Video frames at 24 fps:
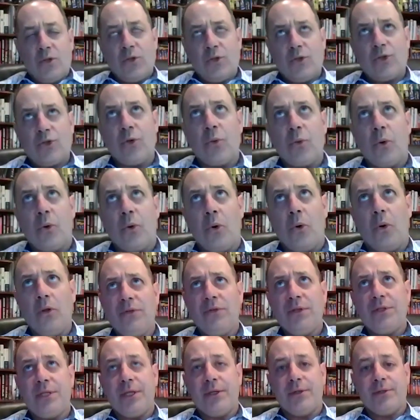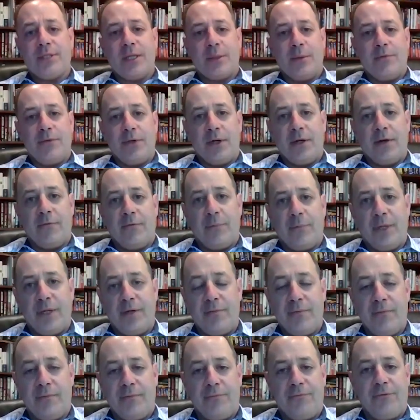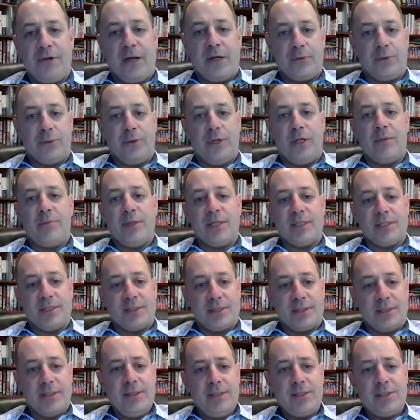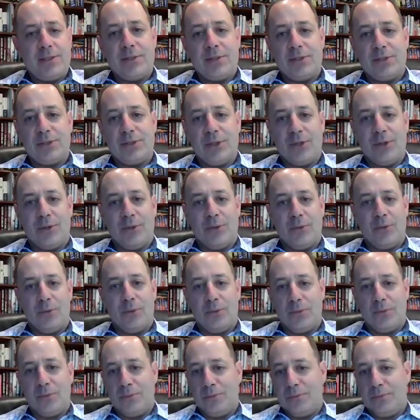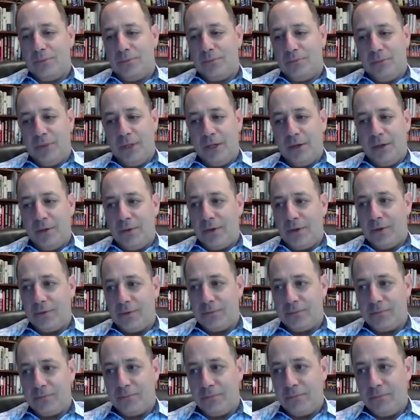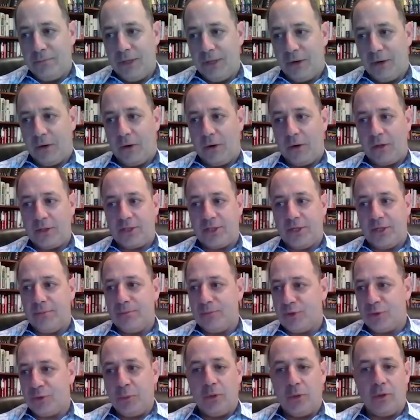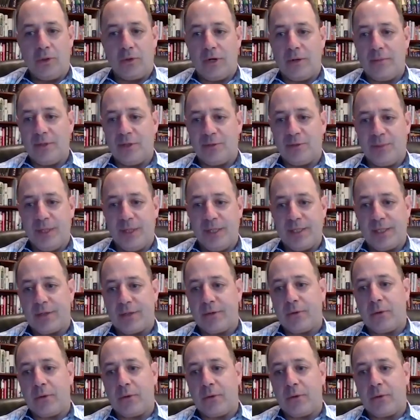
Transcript: So all of the deals that we've done have been founder-led businesses. So, there are some smaller MSPs that